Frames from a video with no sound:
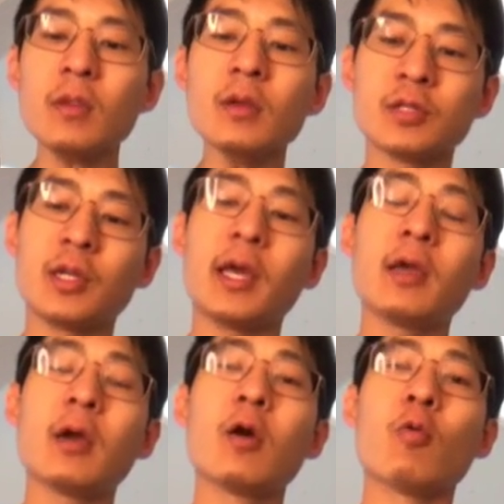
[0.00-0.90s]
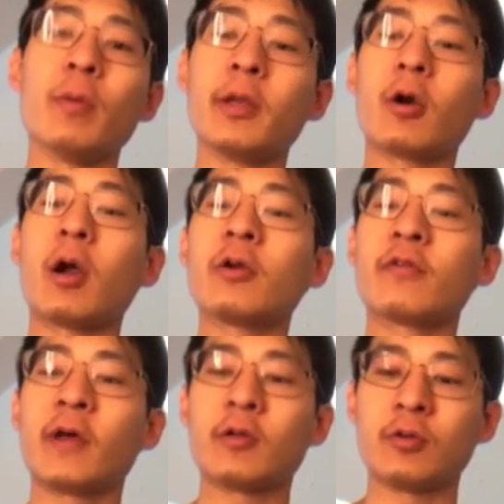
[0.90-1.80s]
Today, women are
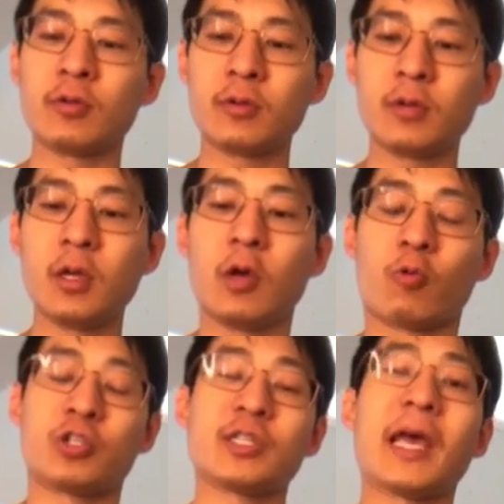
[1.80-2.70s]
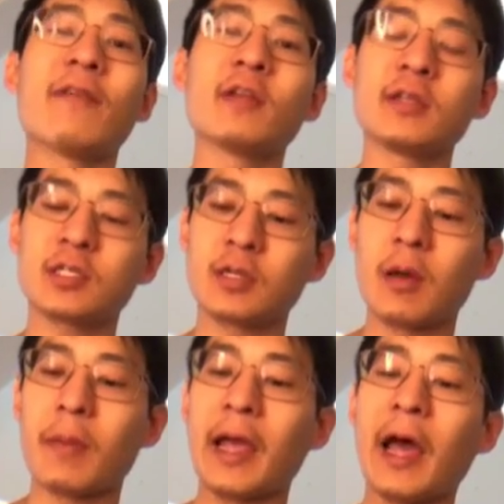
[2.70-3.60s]
undervalued, which is evidenced
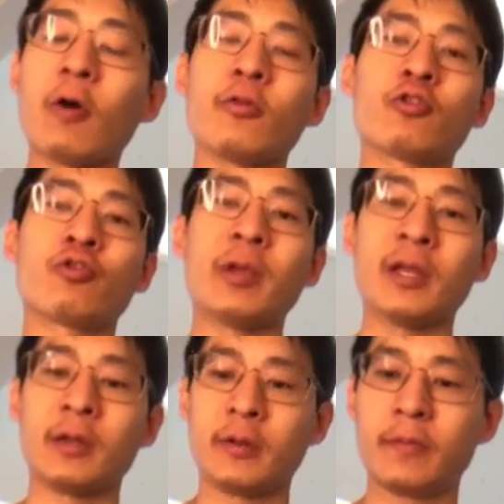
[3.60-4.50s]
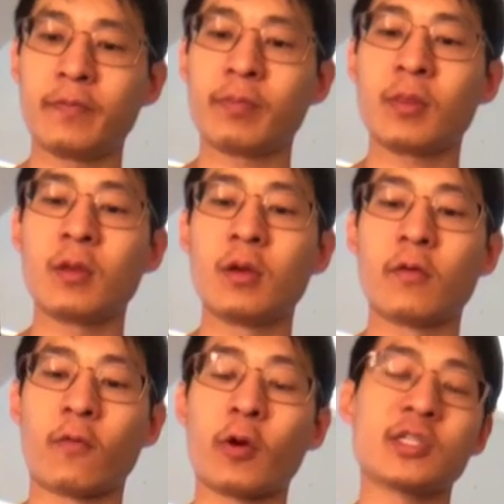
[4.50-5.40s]
by how they're treated.
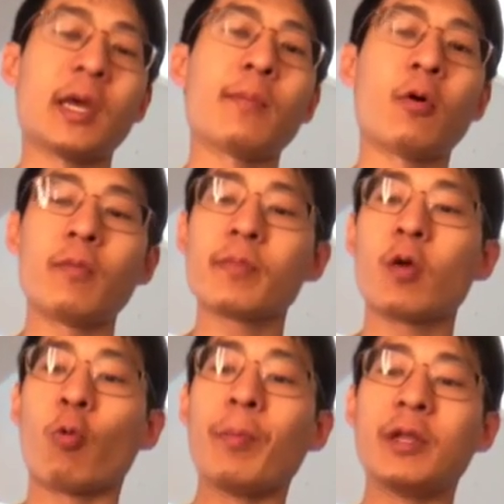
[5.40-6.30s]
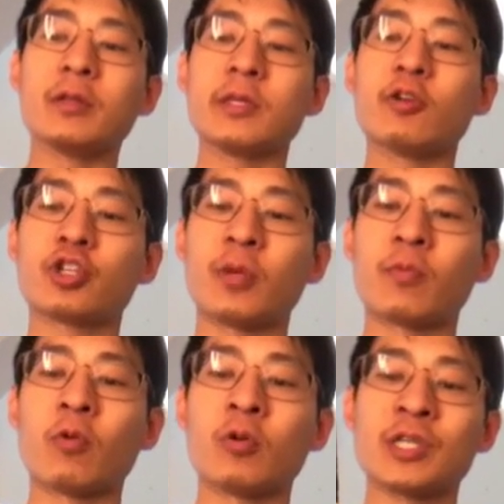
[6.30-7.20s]
For example, women in leadership
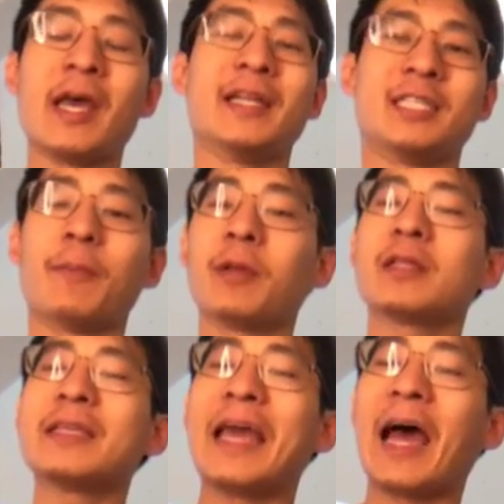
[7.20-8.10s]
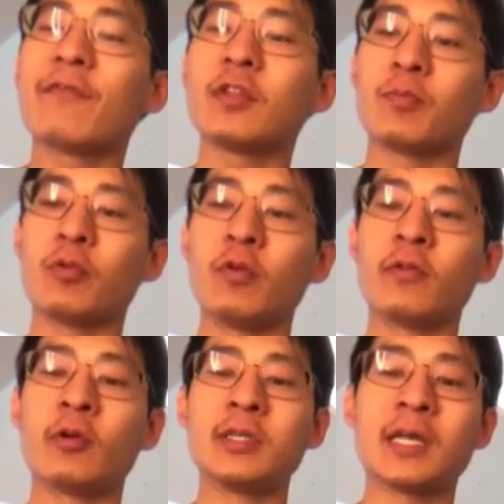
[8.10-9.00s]
roles typically have to prove
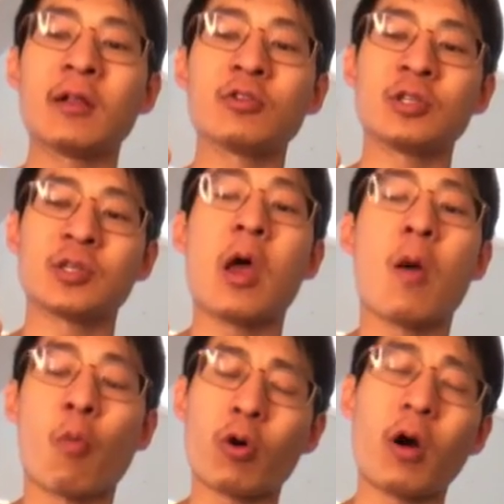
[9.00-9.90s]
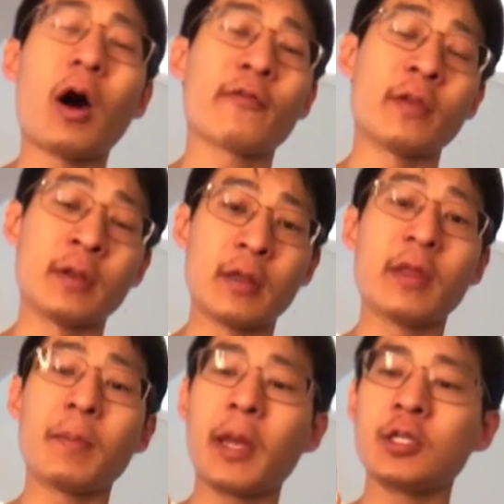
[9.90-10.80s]
their intelligence more often
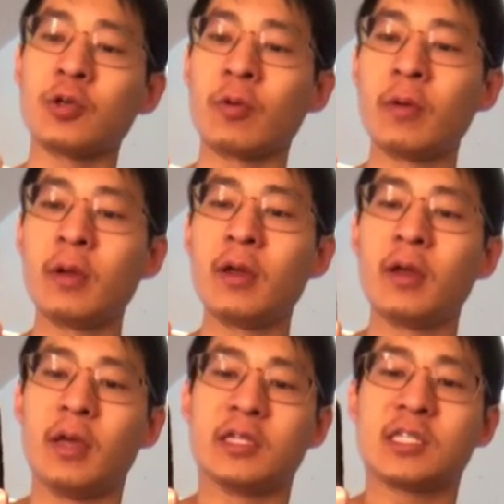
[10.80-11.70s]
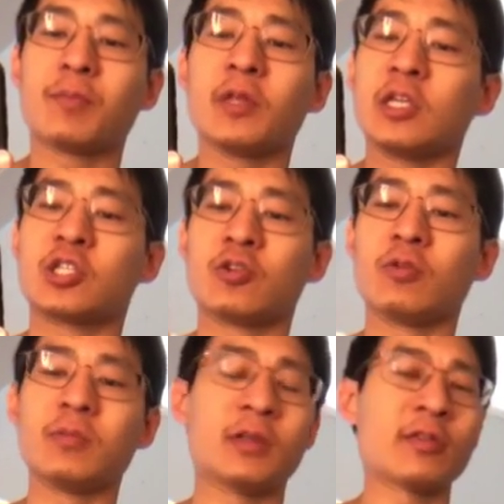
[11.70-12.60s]
than men do. It's simply
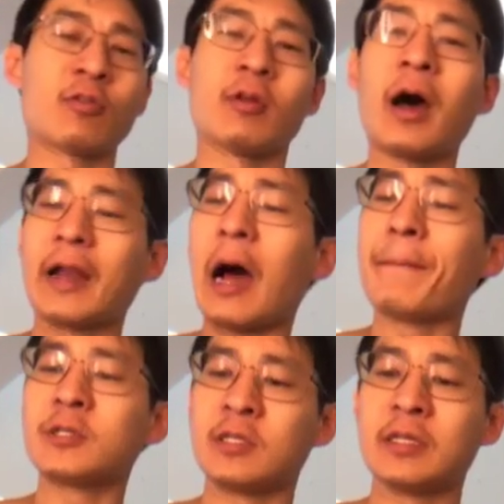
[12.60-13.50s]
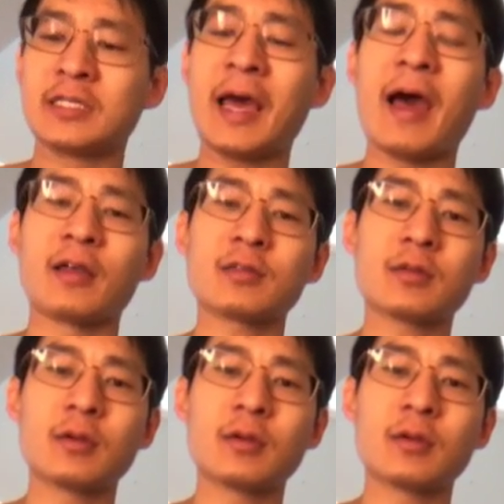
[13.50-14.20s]
assumed that they're not up to the task.